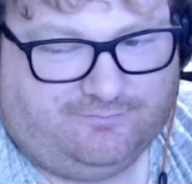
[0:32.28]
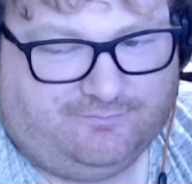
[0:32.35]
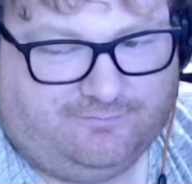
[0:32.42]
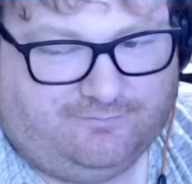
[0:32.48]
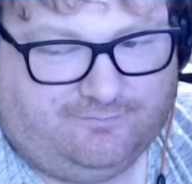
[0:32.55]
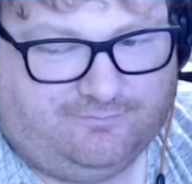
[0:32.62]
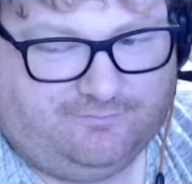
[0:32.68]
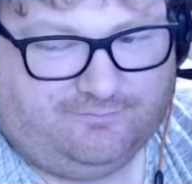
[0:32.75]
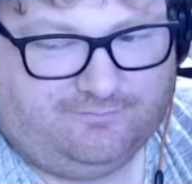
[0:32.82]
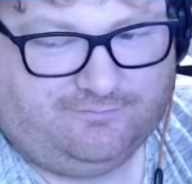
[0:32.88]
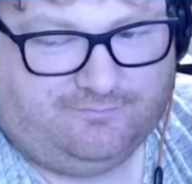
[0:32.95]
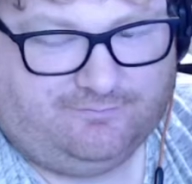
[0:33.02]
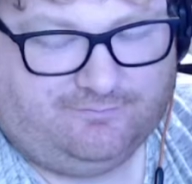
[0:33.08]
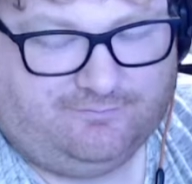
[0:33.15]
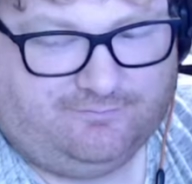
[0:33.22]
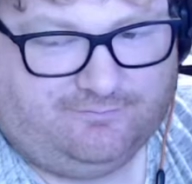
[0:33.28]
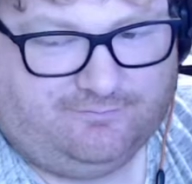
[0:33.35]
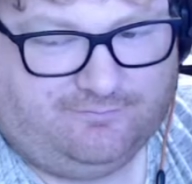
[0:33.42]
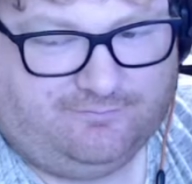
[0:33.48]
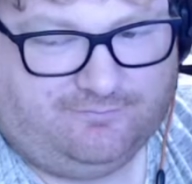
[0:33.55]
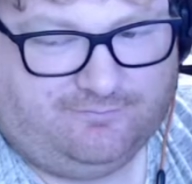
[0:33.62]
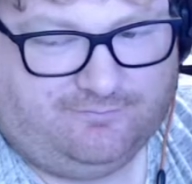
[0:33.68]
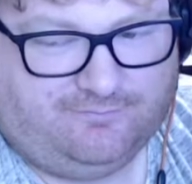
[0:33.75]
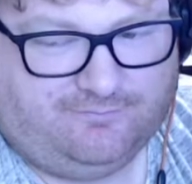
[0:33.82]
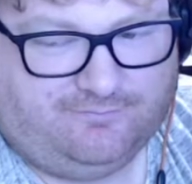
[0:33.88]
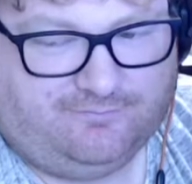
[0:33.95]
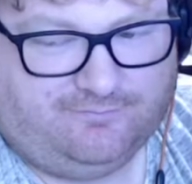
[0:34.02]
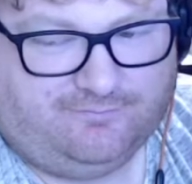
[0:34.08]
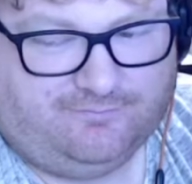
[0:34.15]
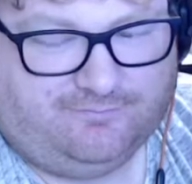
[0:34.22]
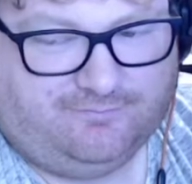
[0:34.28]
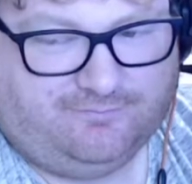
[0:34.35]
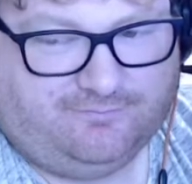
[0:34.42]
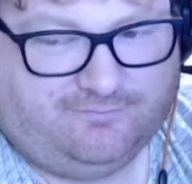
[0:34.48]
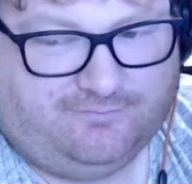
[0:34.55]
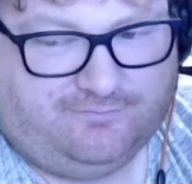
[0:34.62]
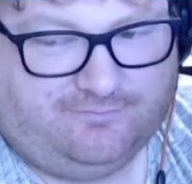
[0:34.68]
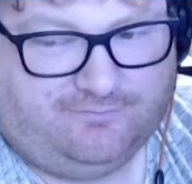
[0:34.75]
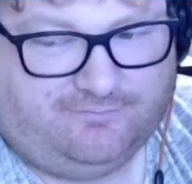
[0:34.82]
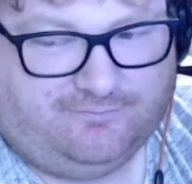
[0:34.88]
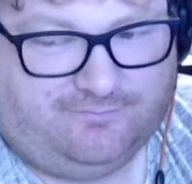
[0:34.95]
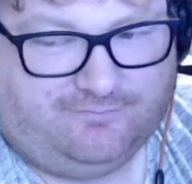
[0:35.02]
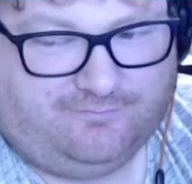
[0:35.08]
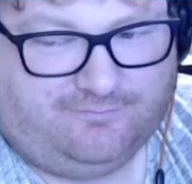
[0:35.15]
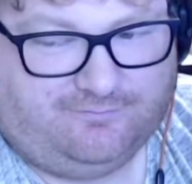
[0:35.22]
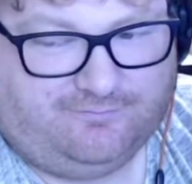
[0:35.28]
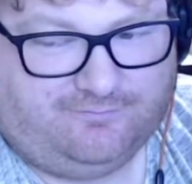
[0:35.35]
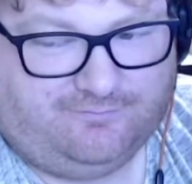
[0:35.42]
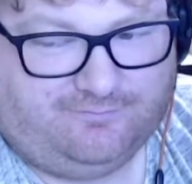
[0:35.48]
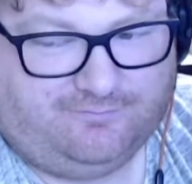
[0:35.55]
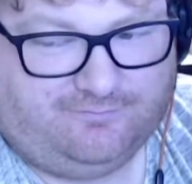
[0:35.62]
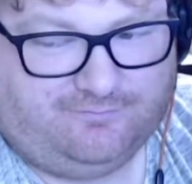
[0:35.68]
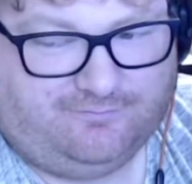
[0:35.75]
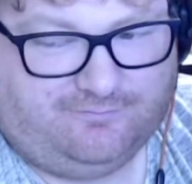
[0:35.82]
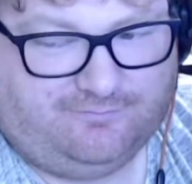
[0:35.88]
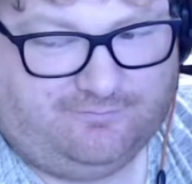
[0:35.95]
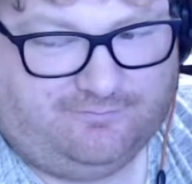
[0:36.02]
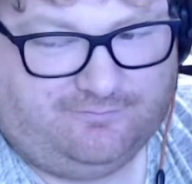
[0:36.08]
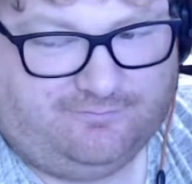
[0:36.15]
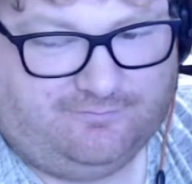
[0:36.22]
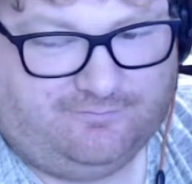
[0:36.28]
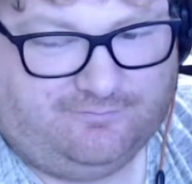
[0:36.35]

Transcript: [no speech]